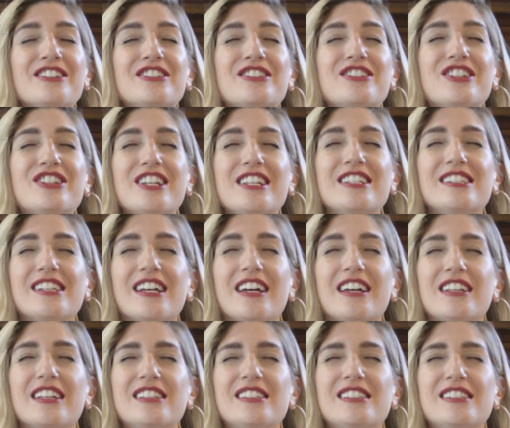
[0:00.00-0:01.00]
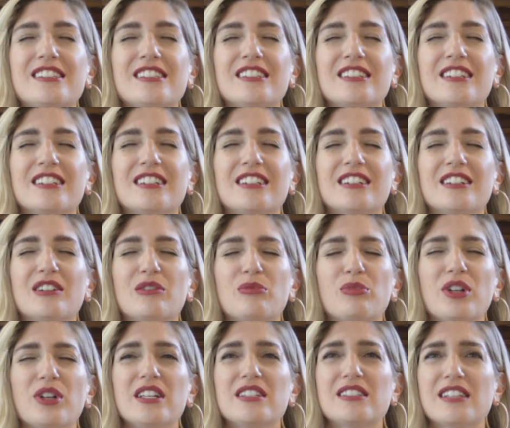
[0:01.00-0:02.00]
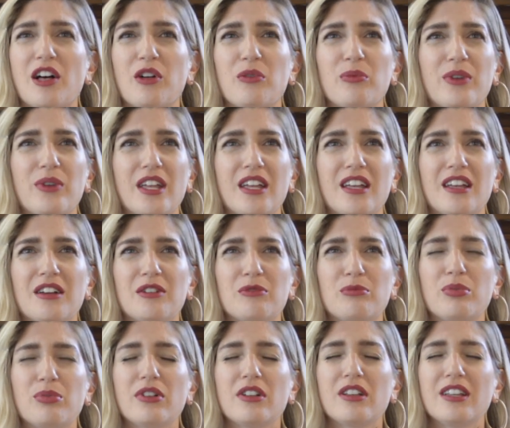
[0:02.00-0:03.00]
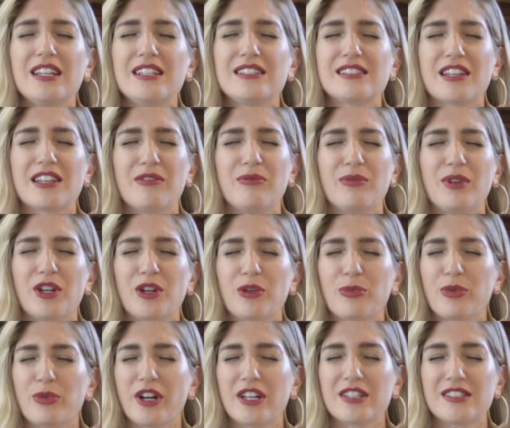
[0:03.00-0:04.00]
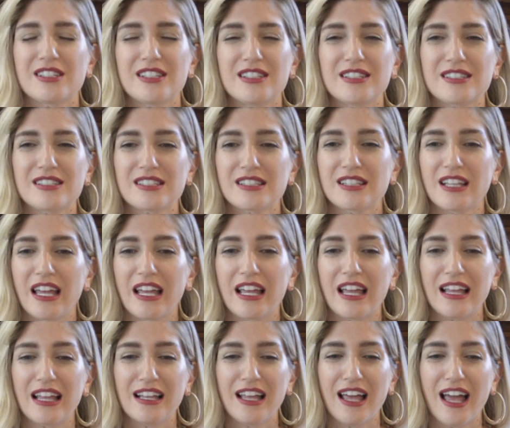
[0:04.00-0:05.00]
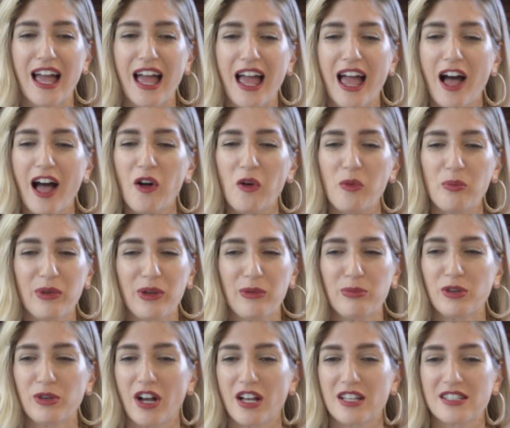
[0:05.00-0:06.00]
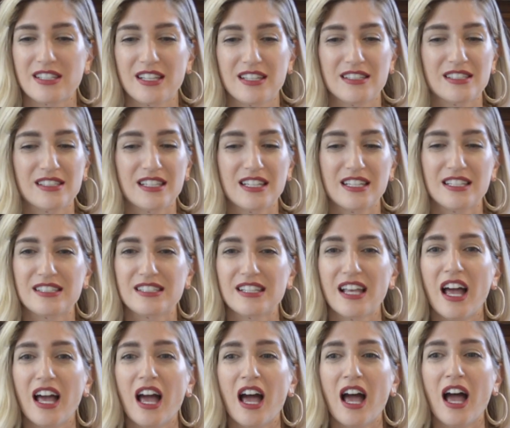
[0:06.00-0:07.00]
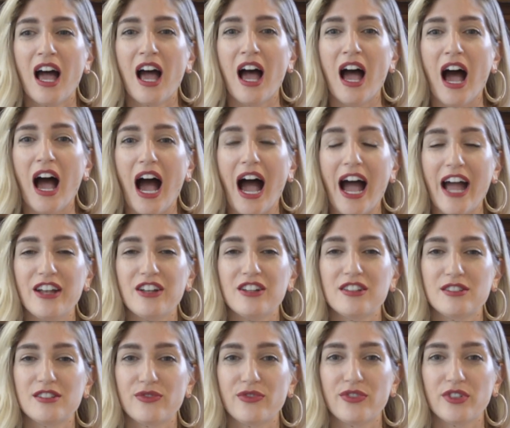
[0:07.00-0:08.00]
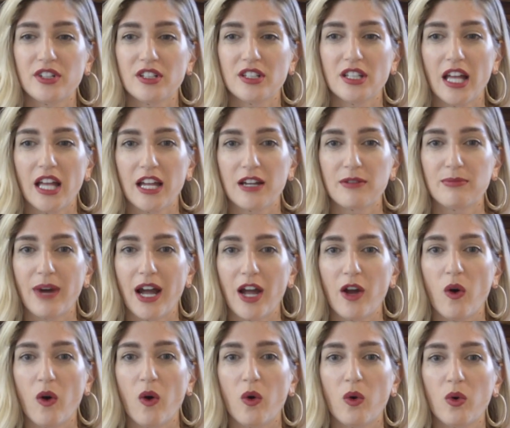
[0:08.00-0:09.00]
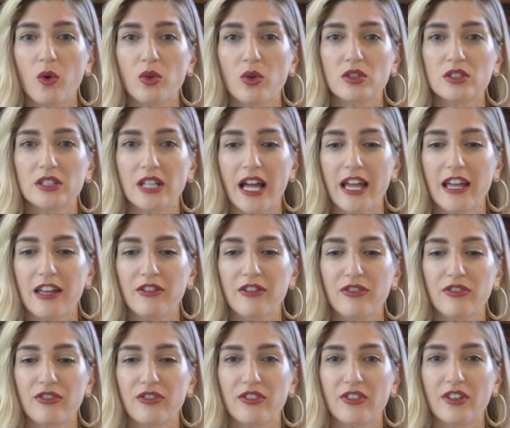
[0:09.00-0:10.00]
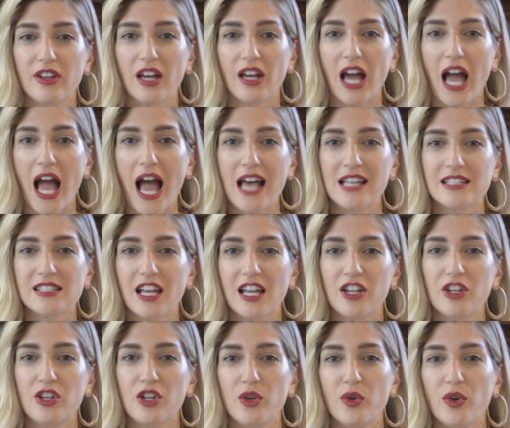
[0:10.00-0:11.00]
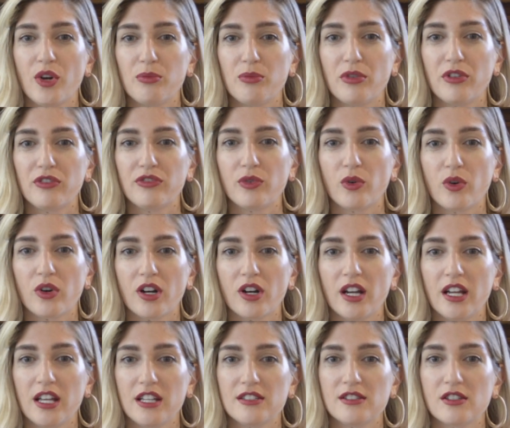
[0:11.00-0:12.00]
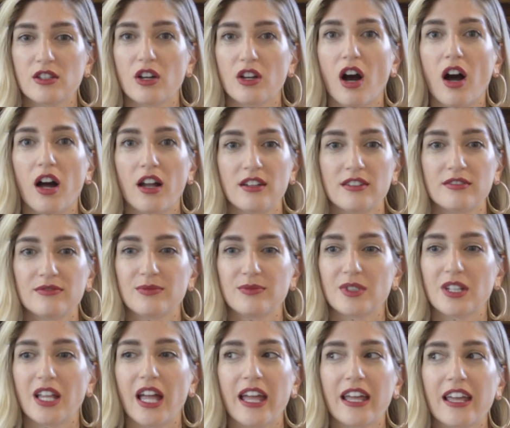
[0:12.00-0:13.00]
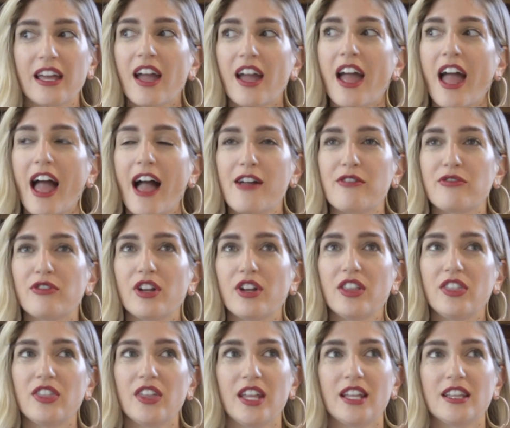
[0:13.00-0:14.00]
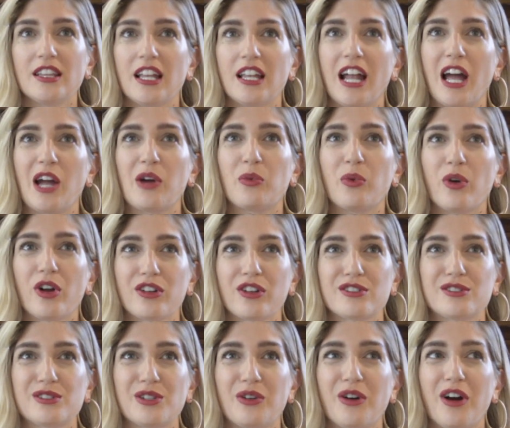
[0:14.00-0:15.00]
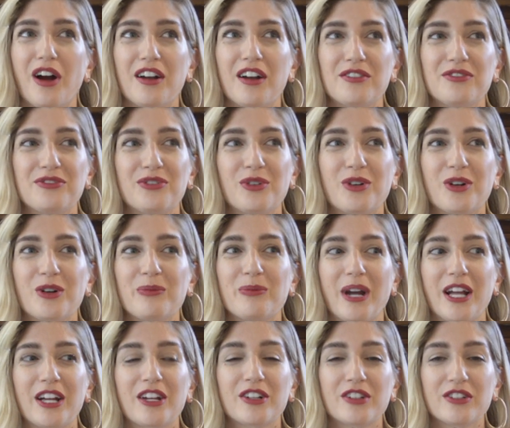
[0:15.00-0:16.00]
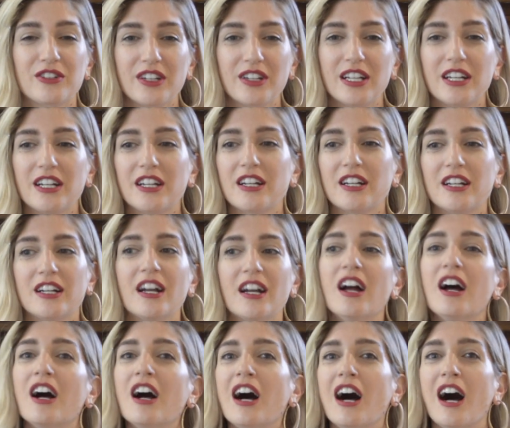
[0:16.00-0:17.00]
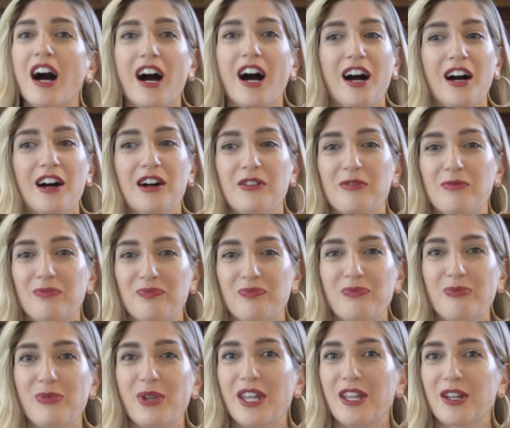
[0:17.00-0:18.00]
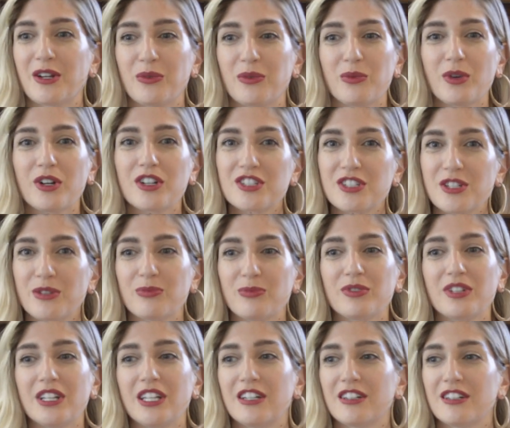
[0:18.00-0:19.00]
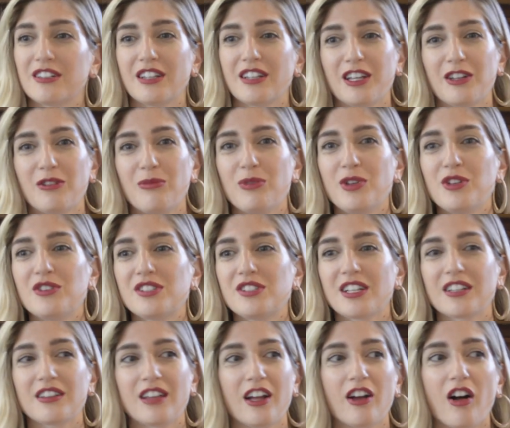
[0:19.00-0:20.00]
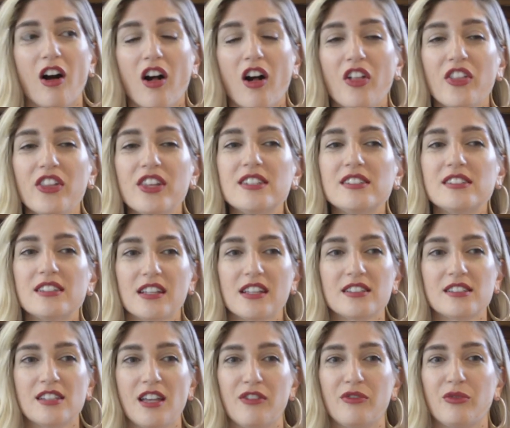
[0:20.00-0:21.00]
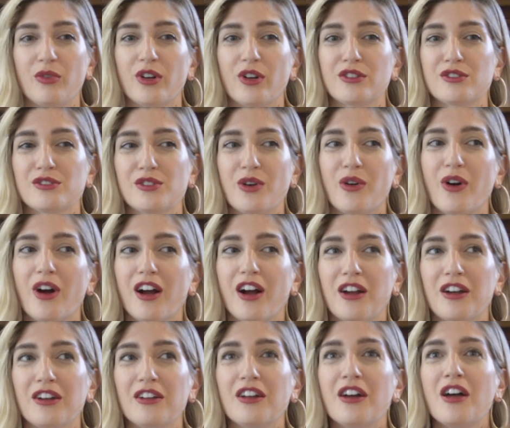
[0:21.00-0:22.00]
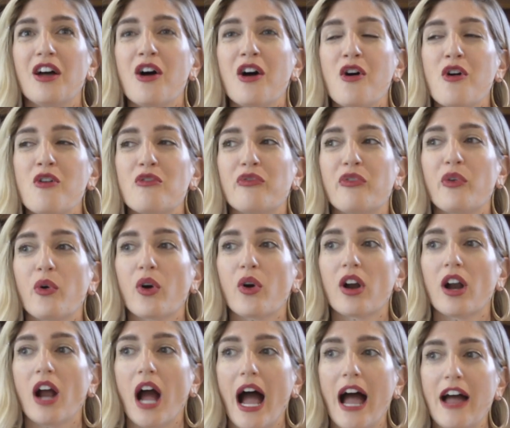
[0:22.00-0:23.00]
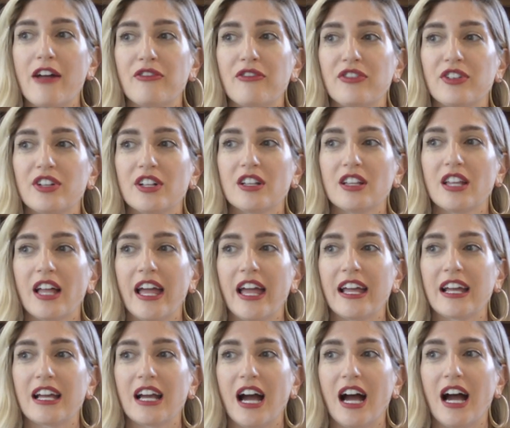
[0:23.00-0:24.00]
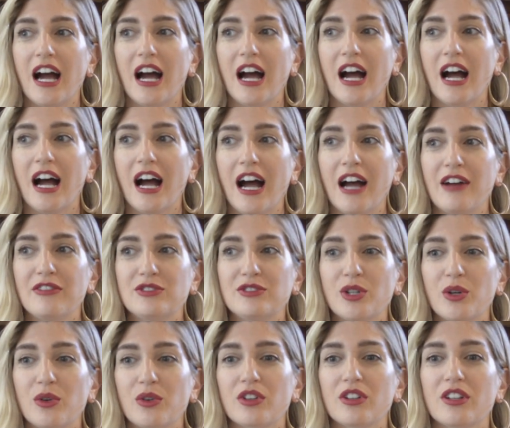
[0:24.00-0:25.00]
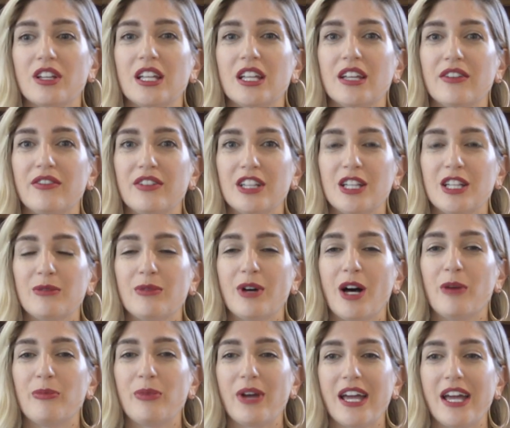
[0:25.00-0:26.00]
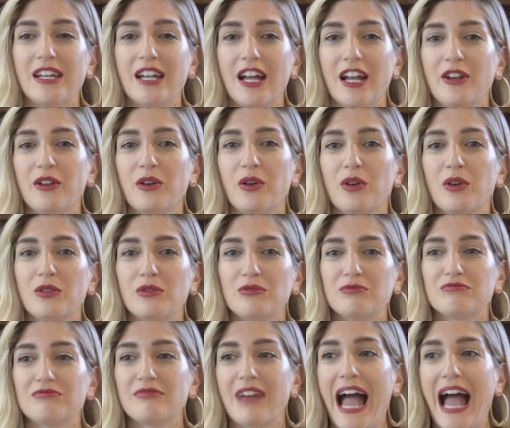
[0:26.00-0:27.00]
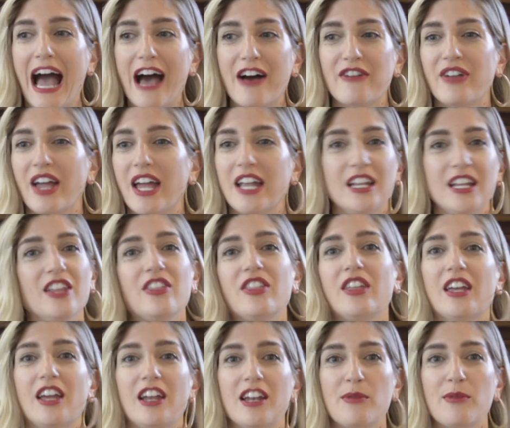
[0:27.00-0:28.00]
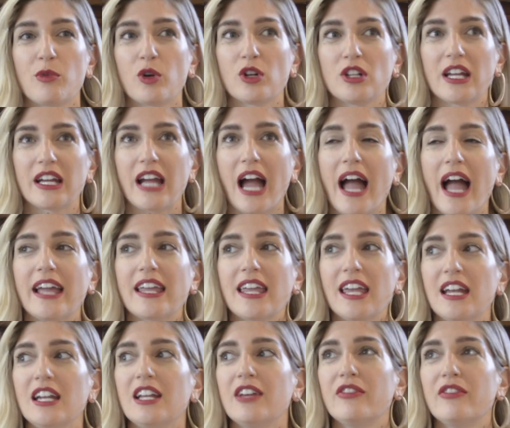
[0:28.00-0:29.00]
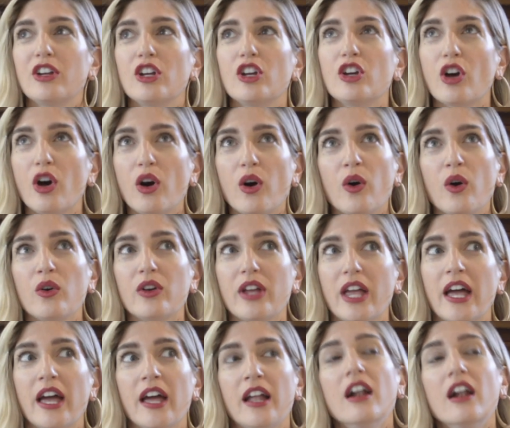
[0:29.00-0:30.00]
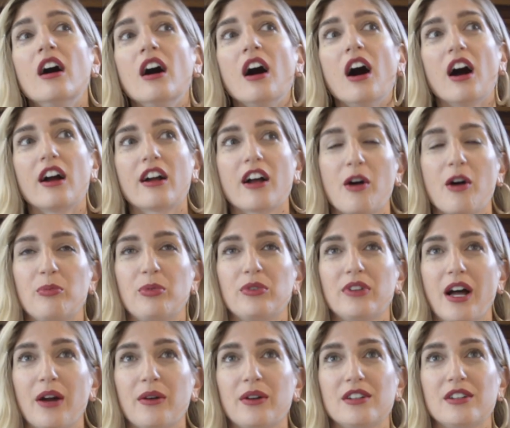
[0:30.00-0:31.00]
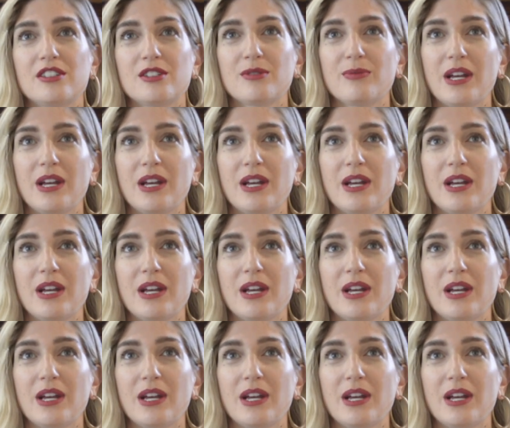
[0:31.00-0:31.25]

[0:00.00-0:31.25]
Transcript: Jesus, please help me. Please give me your presence. Like, help me process this. I just feel like my whole life as I knew it before is gone. Like everything that I worked so hard for, my career, um, being a worship leader, like music, like all these things I've worked so hard for, I feel like I've totally given them up, and I don't have anything anymore. Like I can't even go get a couple hours to